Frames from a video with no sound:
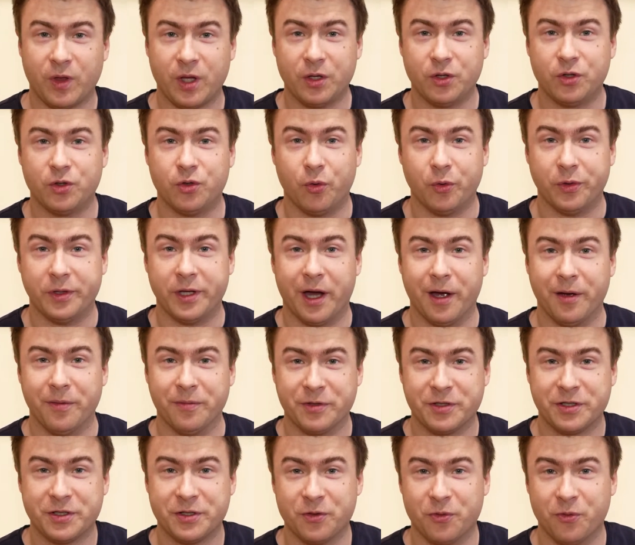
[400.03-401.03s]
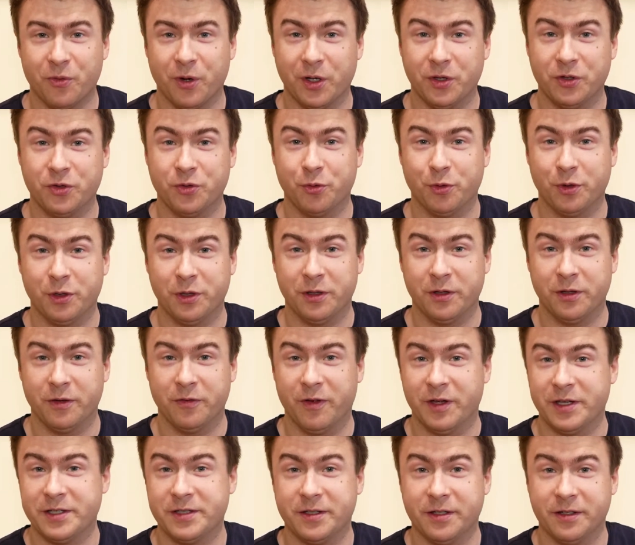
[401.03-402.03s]
2 times what you
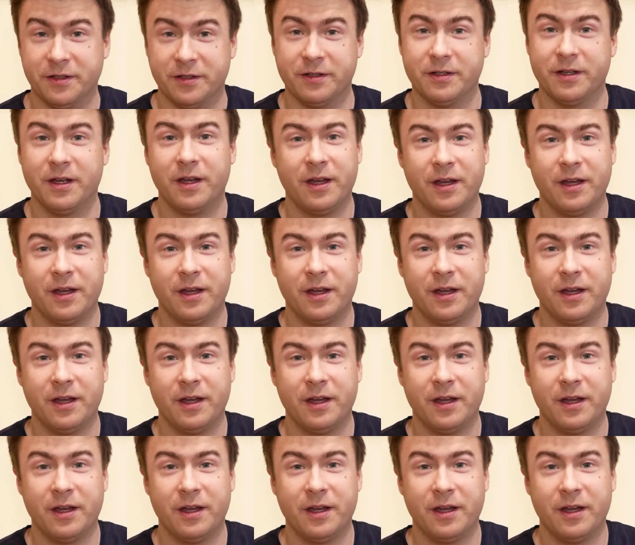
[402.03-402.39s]
invested